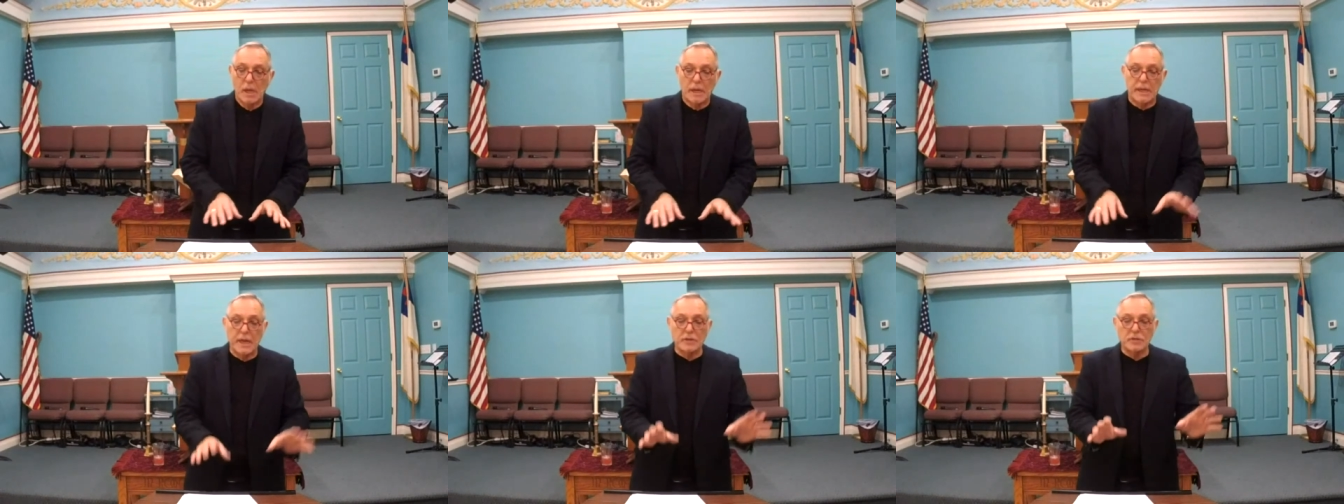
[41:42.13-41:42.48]

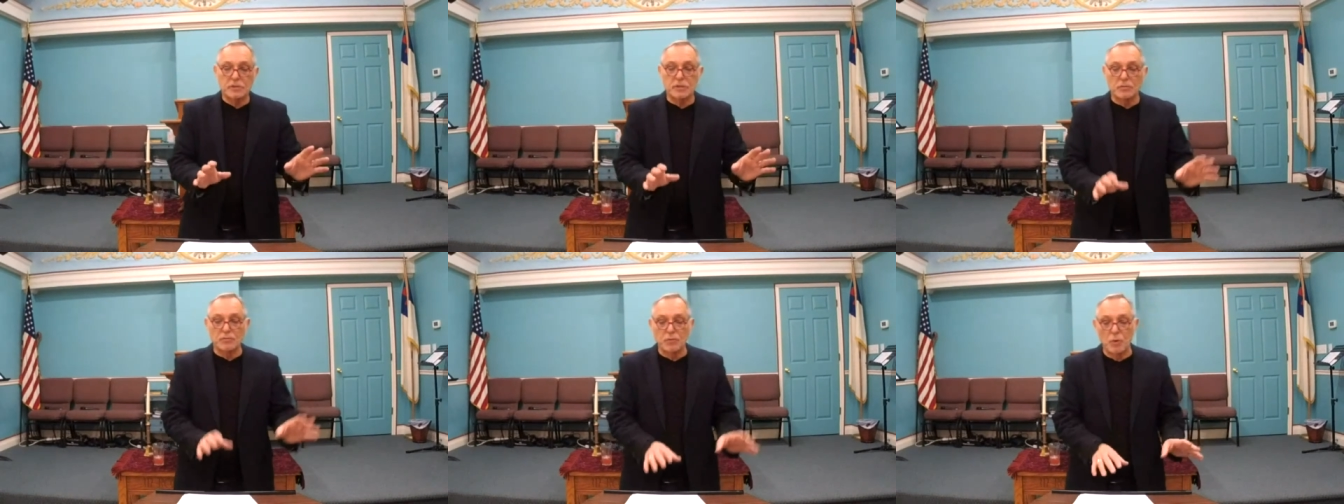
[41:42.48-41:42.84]

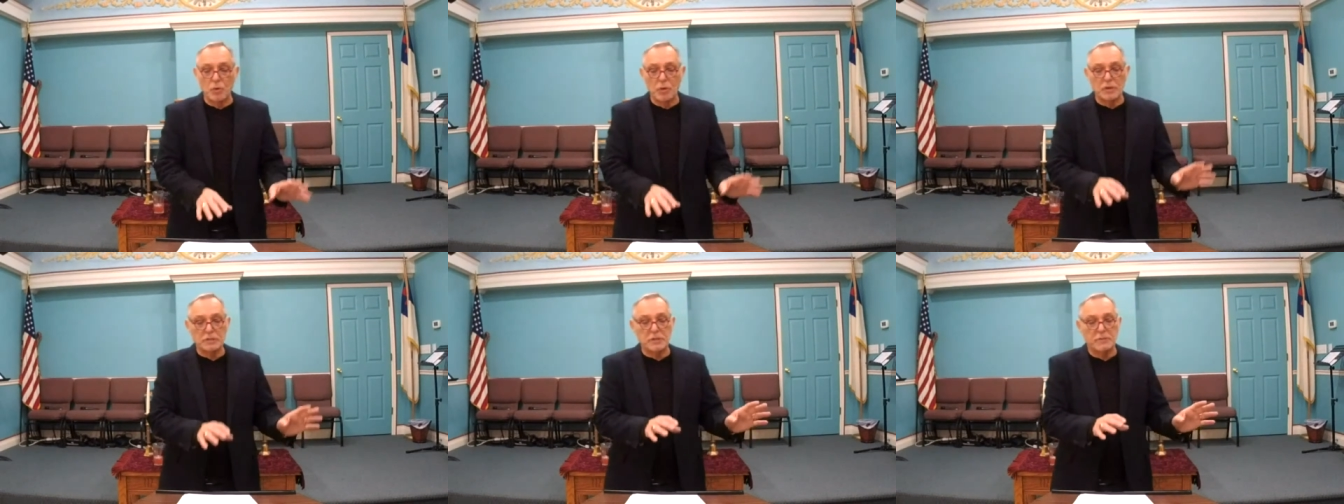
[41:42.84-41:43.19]
against the
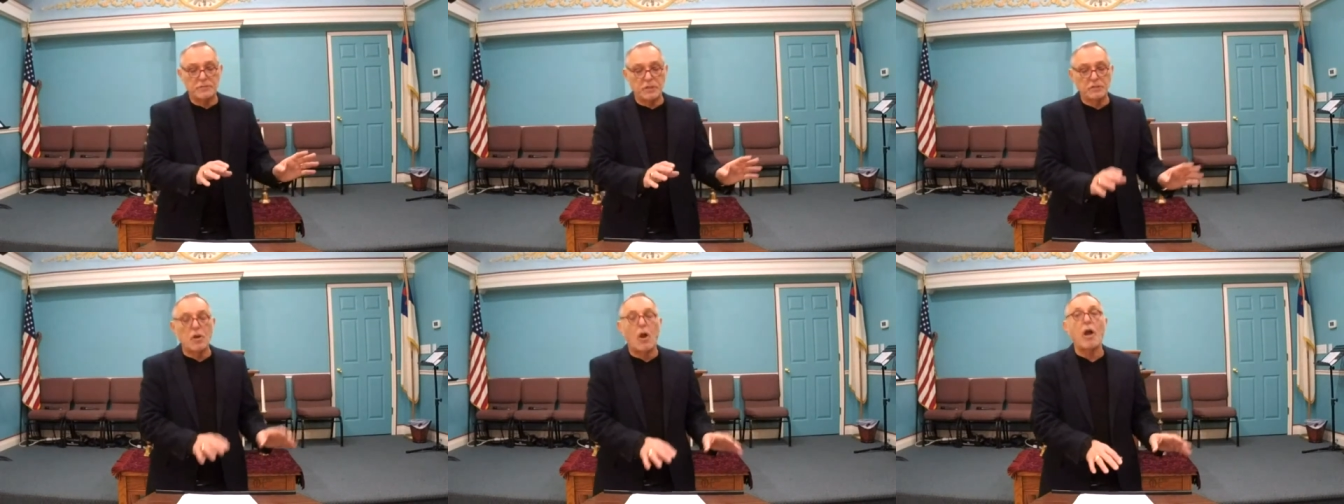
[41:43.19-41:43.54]
rulers
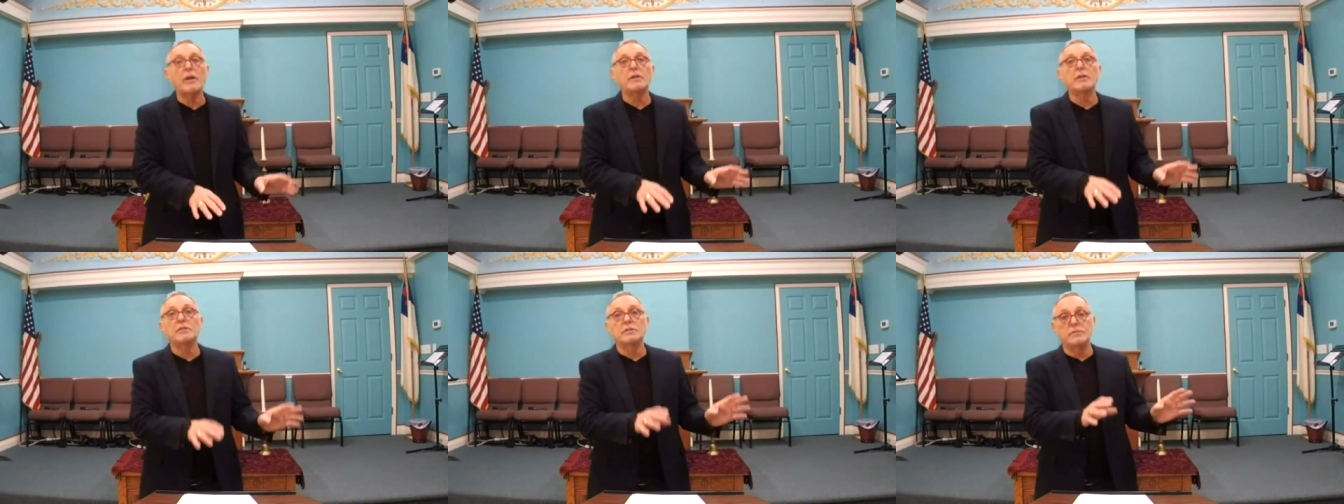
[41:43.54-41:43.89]
of the
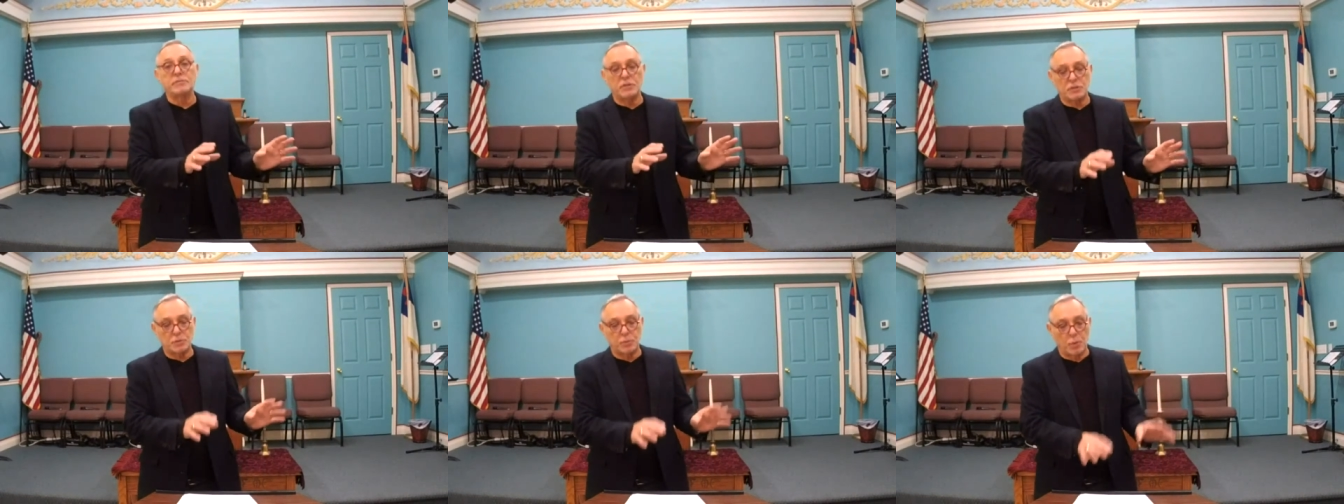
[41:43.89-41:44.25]
darkness
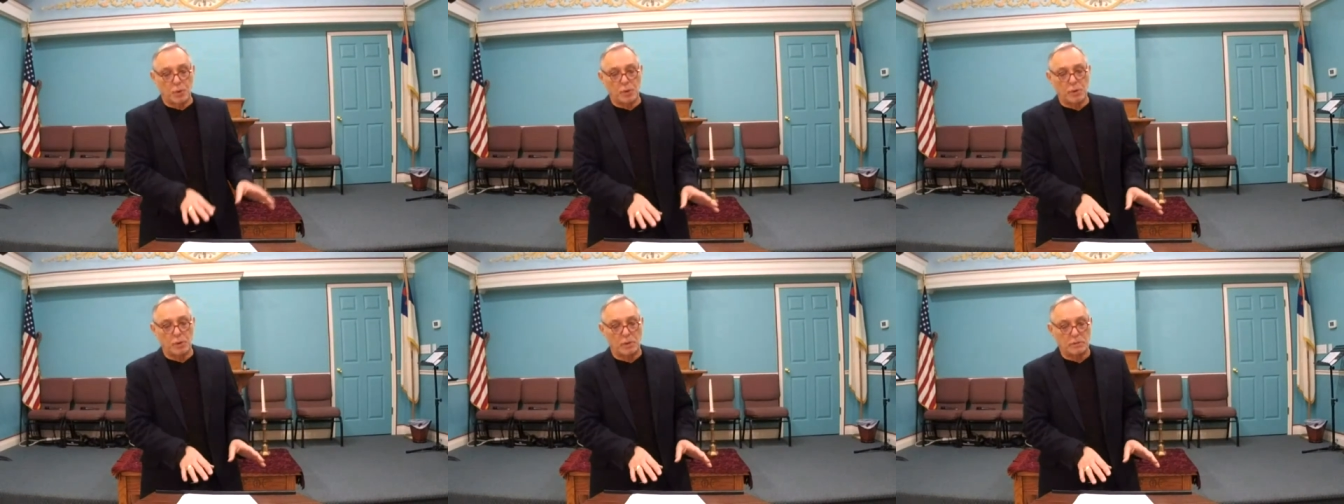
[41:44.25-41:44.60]
of this
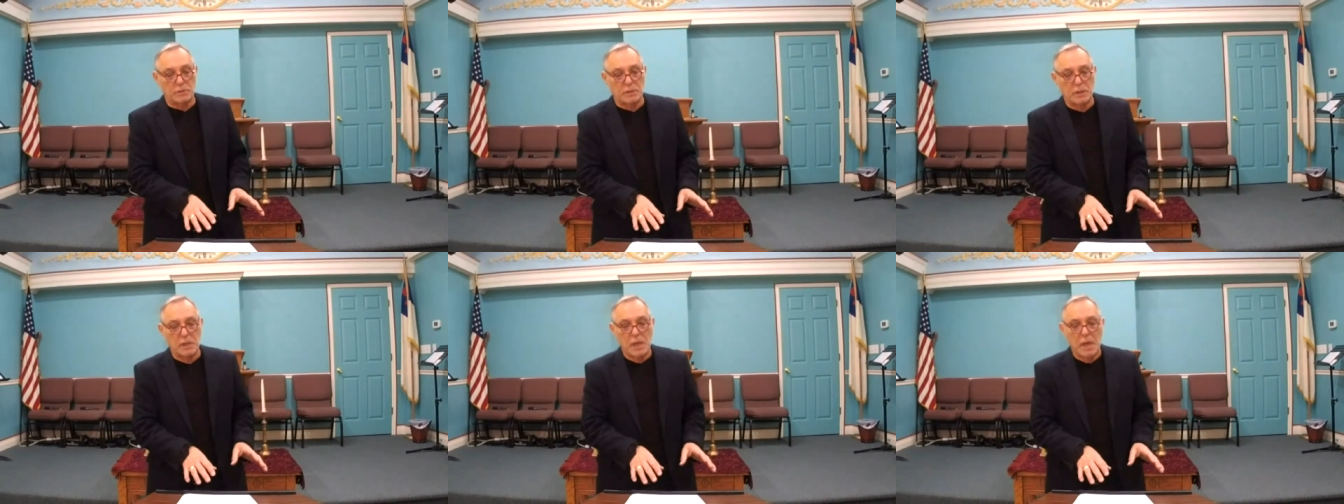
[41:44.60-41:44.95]
world,